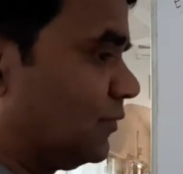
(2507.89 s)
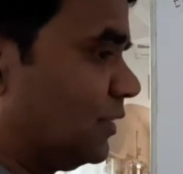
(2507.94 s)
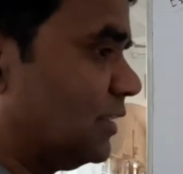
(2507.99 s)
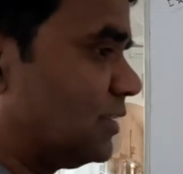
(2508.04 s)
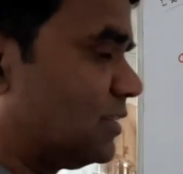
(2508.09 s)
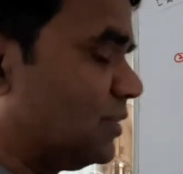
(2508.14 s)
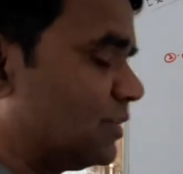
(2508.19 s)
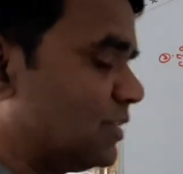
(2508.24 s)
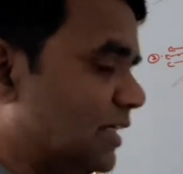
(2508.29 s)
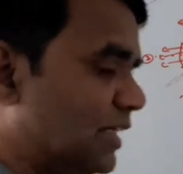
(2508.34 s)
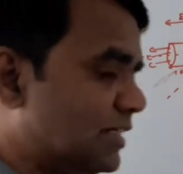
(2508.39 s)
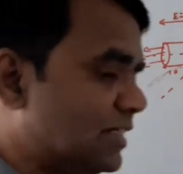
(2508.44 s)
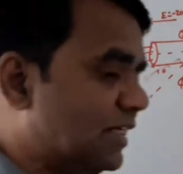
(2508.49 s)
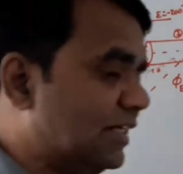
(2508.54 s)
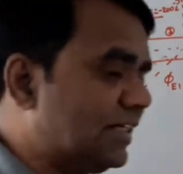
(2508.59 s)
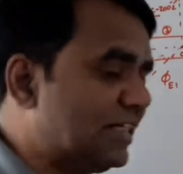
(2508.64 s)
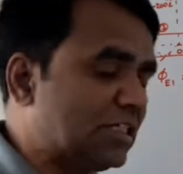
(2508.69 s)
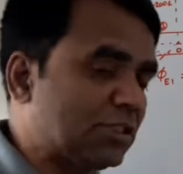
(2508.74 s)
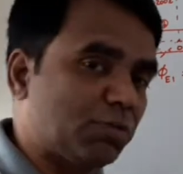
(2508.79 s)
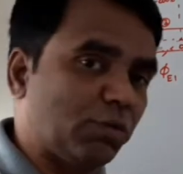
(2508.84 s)
So, delta
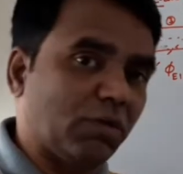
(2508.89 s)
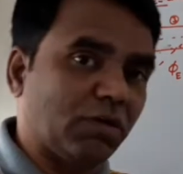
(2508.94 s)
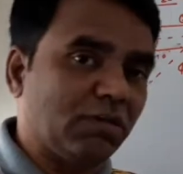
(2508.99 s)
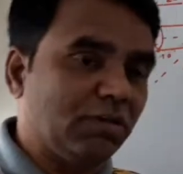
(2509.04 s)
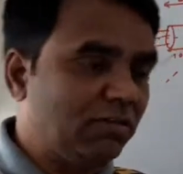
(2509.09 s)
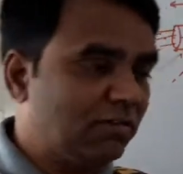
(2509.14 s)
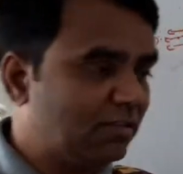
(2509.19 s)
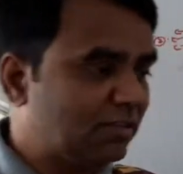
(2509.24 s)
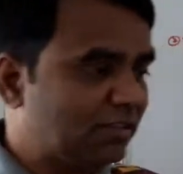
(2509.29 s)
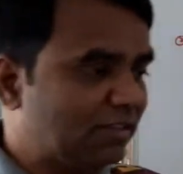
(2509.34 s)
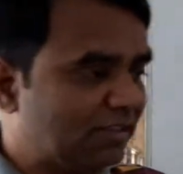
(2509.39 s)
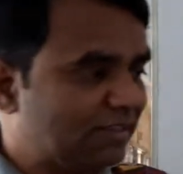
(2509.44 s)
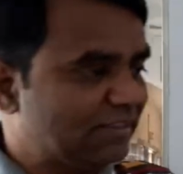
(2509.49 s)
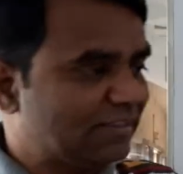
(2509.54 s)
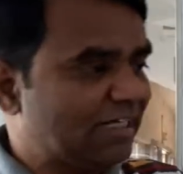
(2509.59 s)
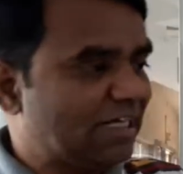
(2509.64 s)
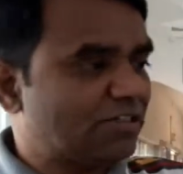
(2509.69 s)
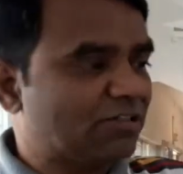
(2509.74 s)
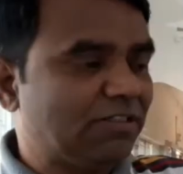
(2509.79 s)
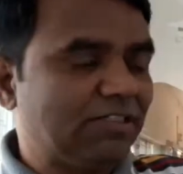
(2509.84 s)
S1 is
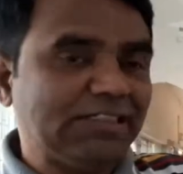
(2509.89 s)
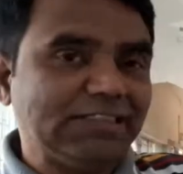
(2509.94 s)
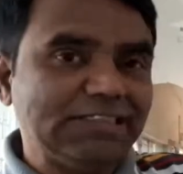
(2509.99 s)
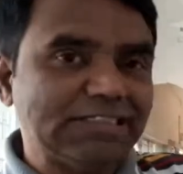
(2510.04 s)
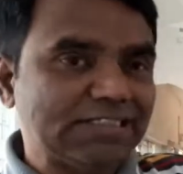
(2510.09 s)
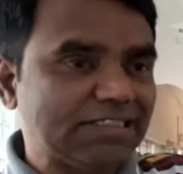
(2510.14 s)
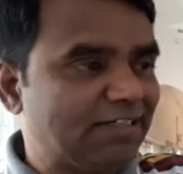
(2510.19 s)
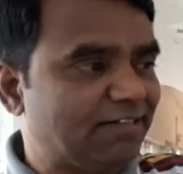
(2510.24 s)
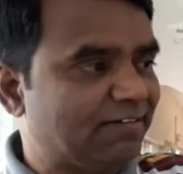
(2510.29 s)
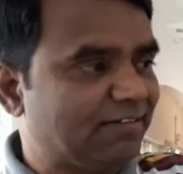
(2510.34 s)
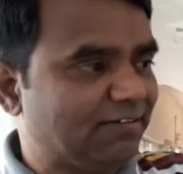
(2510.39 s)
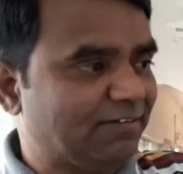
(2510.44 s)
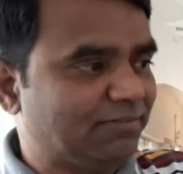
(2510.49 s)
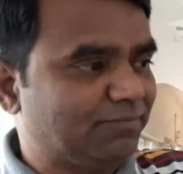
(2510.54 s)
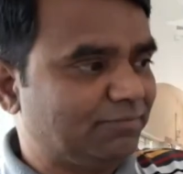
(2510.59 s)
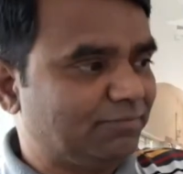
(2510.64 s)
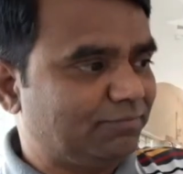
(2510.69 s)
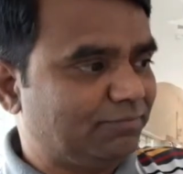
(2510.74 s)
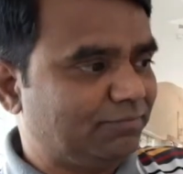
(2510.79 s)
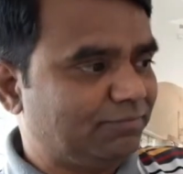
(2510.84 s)
actually this area,
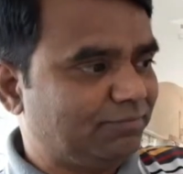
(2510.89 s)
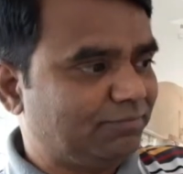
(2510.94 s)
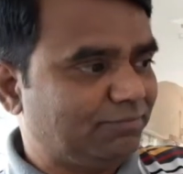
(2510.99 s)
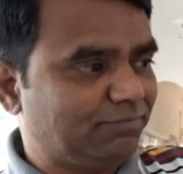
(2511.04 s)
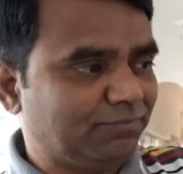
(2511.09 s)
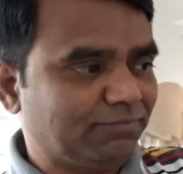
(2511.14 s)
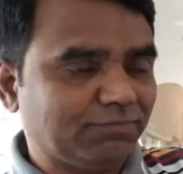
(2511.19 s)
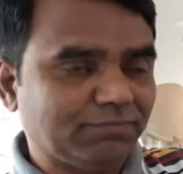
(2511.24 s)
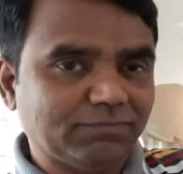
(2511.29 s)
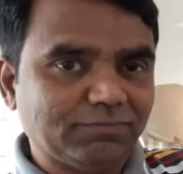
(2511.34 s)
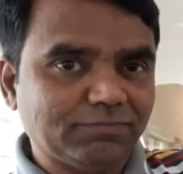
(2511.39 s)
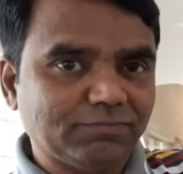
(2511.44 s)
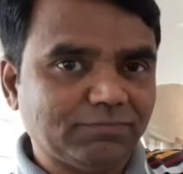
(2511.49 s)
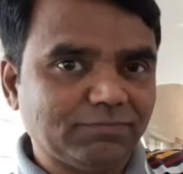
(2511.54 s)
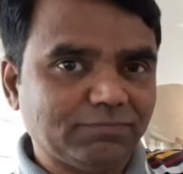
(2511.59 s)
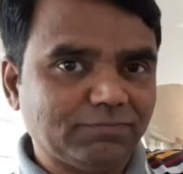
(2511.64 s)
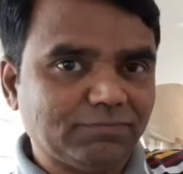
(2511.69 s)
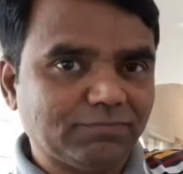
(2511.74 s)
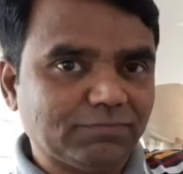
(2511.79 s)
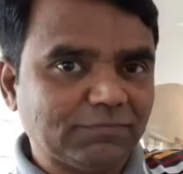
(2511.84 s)

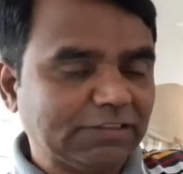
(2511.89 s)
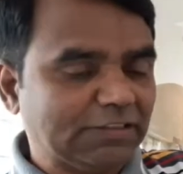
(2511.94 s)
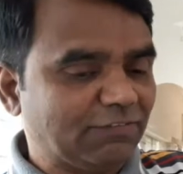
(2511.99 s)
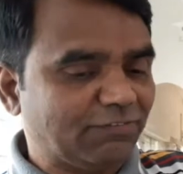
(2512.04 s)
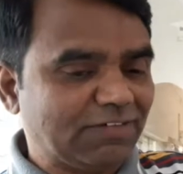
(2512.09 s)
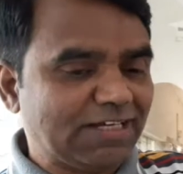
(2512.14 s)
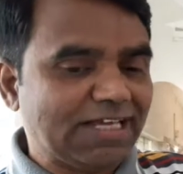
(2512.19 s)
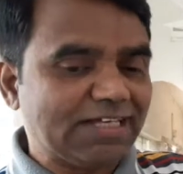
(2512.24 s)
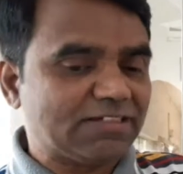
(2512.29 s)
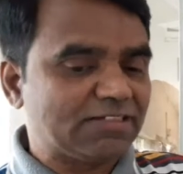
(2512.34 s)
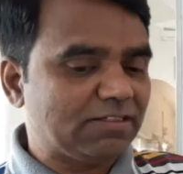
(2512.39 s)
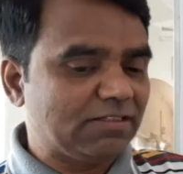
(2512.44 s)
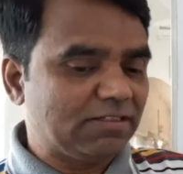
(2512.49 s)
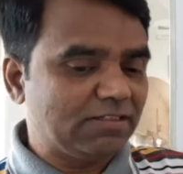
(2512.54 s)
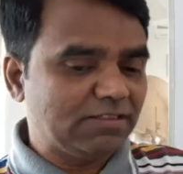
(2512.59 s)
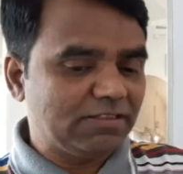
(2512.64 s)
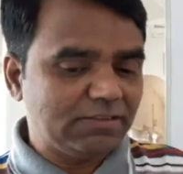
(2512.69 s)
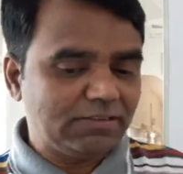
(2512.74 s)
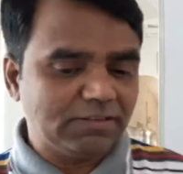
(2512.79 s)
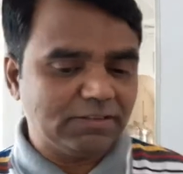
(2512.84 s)
the
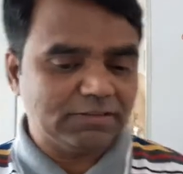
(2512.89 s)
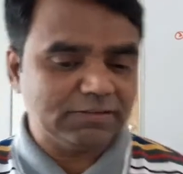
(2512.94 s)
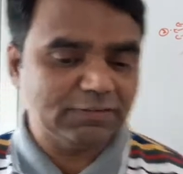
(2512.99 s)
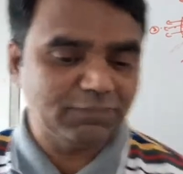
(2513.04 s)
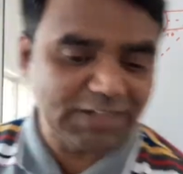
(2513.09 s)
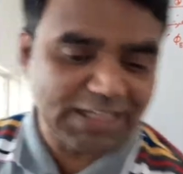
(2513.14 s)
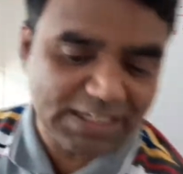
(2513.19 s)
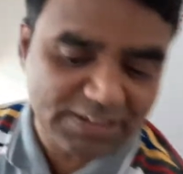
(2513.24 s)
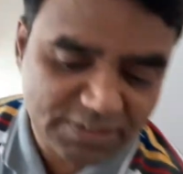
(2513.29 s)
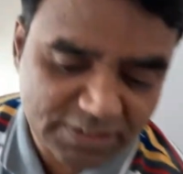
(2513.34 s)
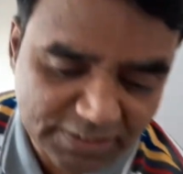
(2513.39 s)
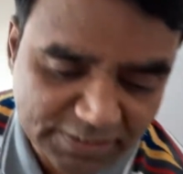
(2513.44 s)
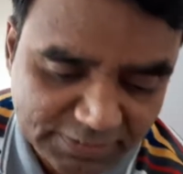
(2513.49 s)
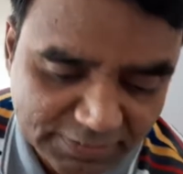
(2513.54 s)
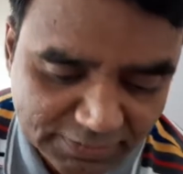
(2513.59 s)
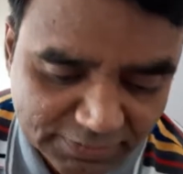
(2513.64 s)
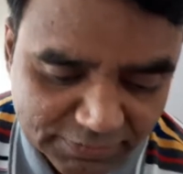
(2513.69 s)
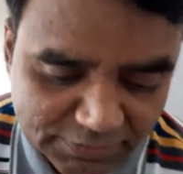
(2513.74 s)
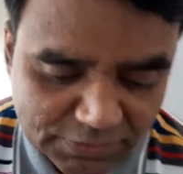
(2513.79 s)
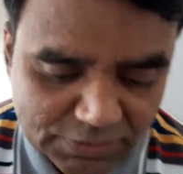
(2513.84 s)
flat
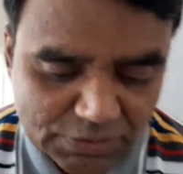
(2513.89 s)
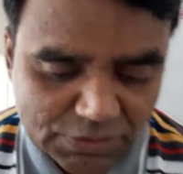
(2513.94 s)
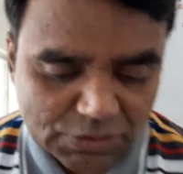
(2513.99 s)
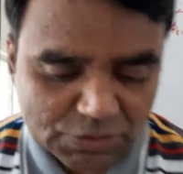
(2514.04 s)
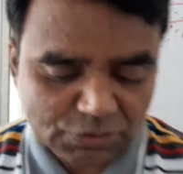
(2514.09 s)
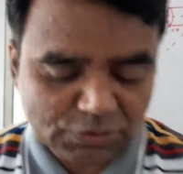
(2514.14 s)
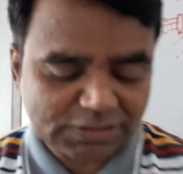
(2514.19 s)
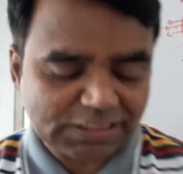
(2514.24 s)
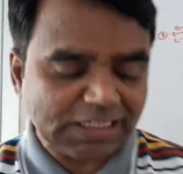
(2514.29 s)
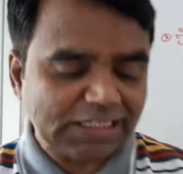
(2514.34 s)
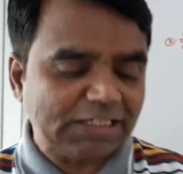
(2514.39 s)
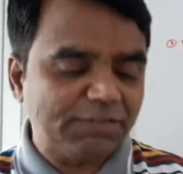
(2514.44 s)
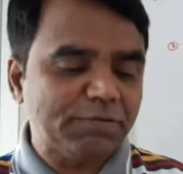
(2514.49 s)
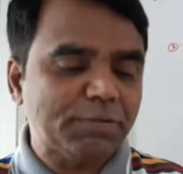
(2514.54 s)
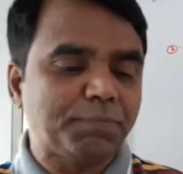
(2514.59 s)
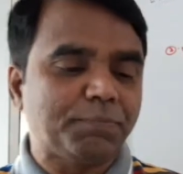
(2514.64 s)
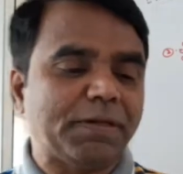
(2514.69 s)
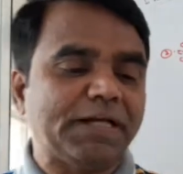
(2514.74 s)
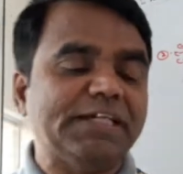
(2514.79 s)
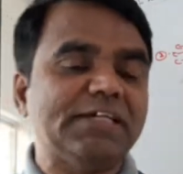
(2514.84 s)
area. So, that will give
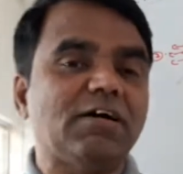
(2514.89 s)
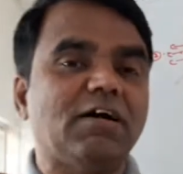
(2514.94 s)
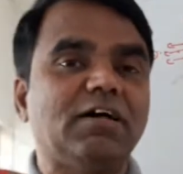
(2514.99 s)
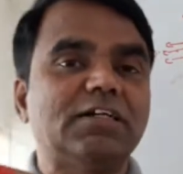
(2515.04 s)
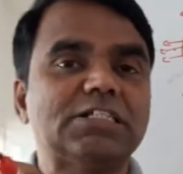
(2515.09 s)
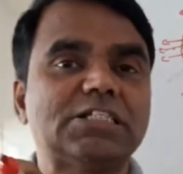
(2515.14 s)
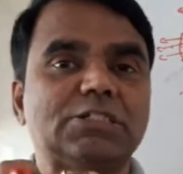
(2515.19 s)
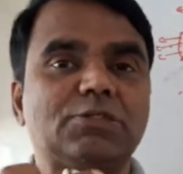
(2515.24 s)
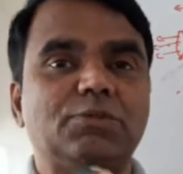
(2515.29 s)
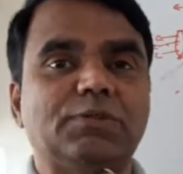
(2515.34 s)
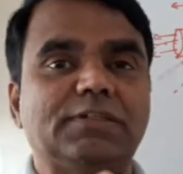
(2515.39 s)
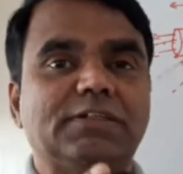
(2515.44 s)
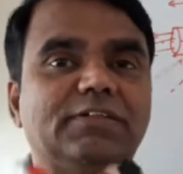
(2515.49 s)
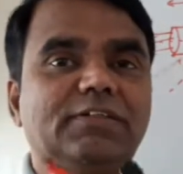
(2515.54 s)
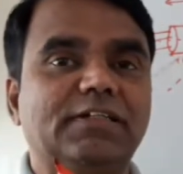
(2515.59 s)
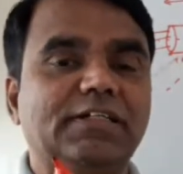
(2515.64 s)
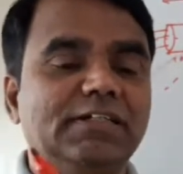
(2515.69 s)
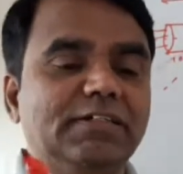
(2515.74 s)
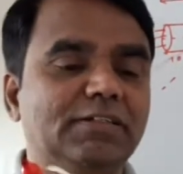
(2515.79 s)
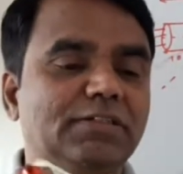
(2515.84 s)
me pi r squared,
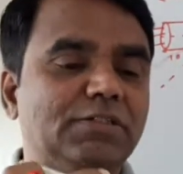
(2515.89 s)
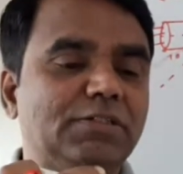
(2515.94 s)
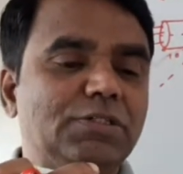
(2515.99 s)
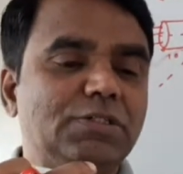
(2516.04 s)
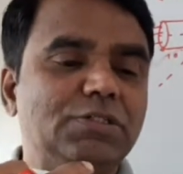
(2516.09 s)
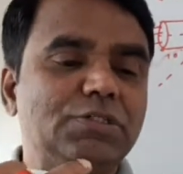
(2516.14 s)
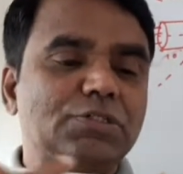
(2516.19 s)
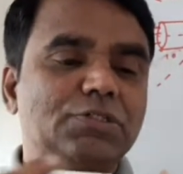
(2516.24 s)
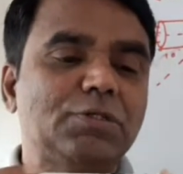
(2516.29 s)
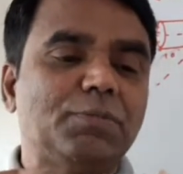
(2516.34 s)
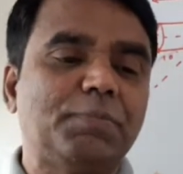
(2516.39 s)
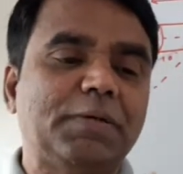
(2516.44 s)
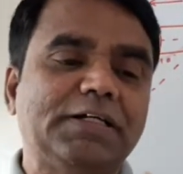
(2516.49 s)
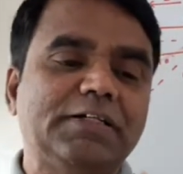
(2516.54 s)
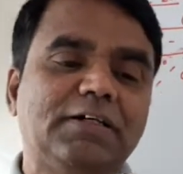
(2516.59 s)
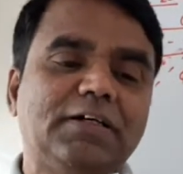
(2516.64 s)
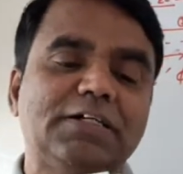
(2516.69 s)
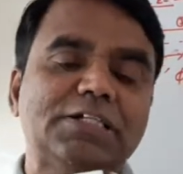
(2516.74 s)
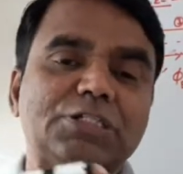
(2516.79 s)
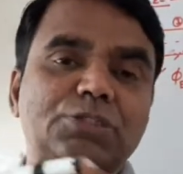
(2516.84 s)
right? So, pi
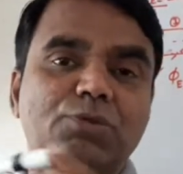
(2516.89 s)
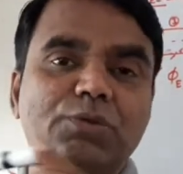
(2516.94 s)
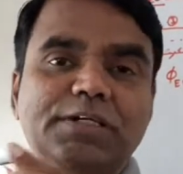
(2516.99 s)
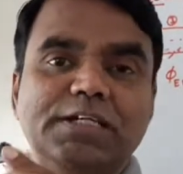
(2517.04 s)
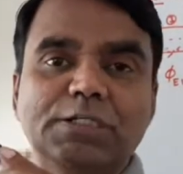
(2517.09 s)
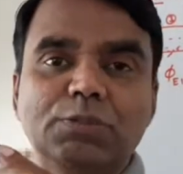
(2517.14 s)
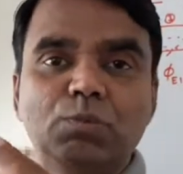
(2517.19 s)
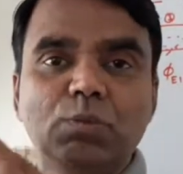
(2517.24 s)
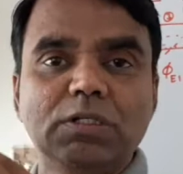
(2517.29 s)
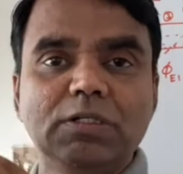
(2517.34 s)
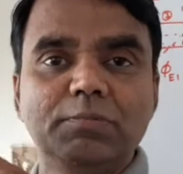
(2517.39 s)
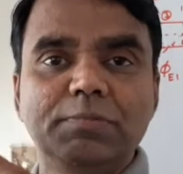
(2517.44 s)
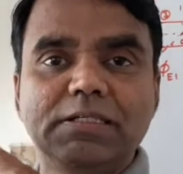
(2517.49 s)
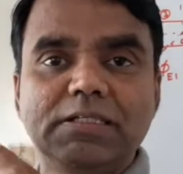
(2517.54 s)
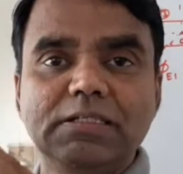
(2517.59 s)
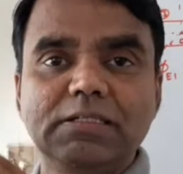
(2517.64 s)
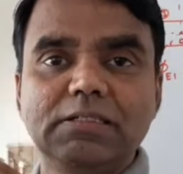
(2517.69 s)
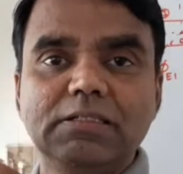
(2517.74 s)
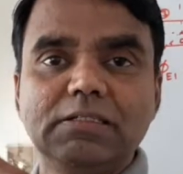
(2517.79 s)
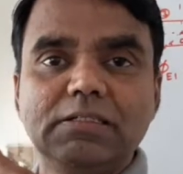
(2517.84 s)
r squared will
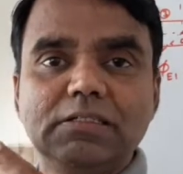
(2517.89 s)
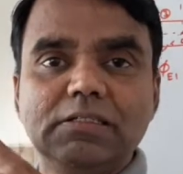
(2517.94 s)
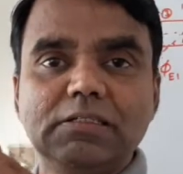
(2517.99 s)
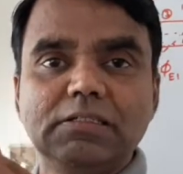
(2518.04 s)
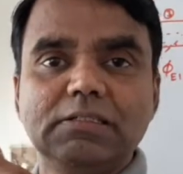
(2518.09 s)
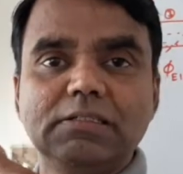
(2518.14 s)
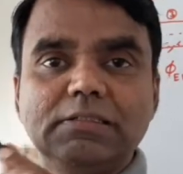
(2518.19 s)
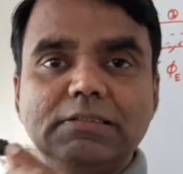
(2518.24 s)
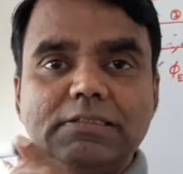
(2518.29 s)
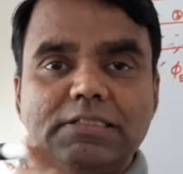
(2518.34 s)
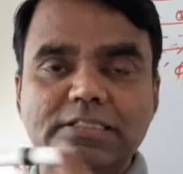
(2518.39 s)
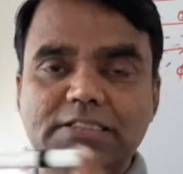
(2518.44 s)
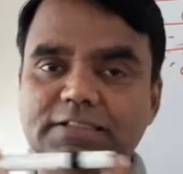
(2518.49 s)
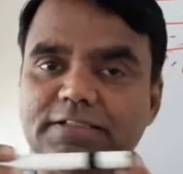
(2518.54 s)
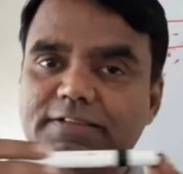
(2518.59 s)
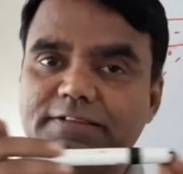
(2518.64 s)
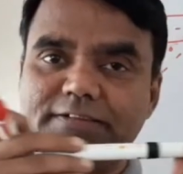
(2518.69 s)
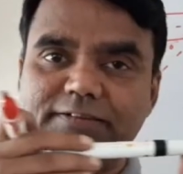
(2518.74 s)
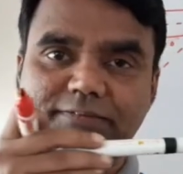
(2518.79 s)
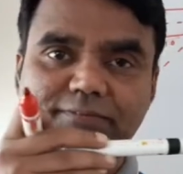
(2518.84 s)
be this
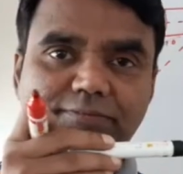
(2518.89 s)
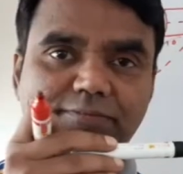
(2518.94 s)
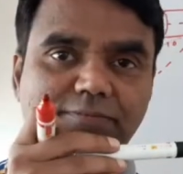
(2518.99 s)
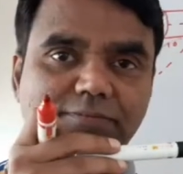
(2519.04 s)
area.